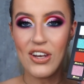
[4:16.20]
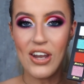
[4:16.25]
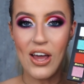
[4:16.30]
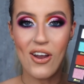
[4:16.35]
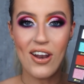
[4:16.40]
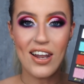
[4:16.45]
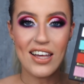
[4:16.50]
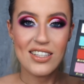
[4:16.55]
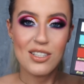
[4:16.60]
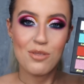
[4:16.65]

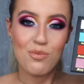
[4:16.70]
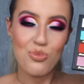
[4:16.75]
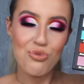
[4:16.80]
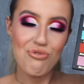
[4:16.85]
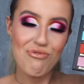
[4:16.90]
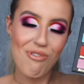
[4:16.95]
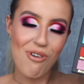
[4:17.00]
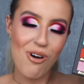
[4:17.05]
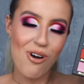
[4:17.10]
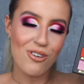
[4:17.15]
Now let's
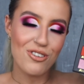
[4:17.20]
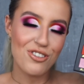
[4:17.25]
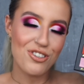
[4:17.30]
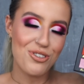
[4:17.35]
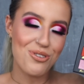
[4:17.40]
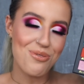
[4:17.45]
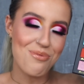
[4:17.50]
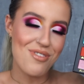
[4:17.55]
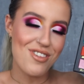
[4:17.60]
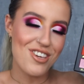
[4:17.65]
move on
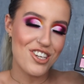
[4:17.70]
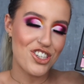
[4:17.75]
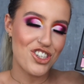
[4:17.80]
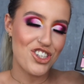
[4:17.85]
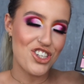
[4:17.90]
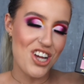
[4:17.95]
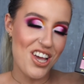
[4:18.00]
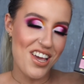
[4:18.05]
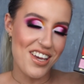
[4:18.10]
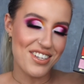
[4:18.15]
to the
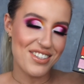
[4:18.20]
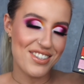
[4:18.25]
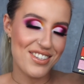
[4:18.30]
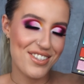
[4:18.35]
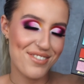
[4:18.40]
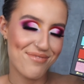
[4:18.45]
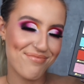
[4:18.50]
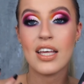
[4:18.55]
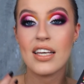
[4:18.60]
shades.